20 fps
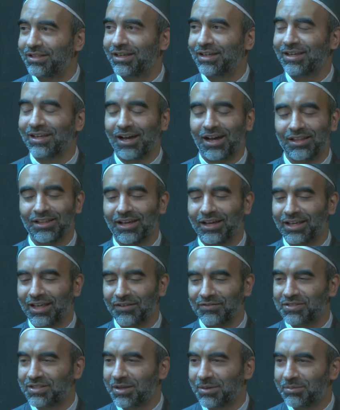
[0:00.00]
They, Allah
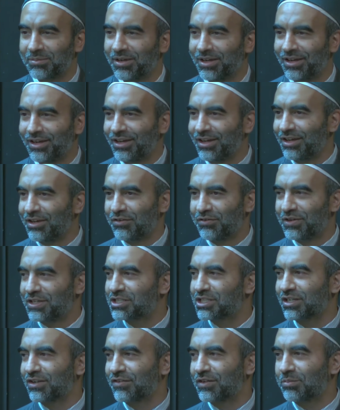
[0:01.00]
gives them
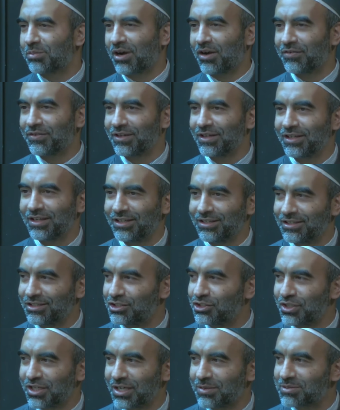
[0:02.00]
vision of the Prophet in the
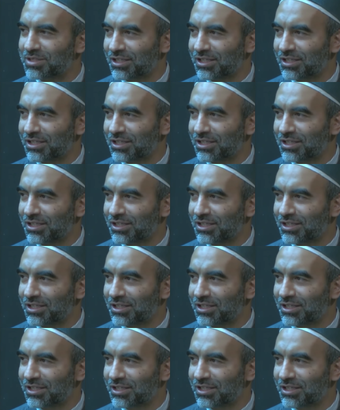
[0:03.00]
dream.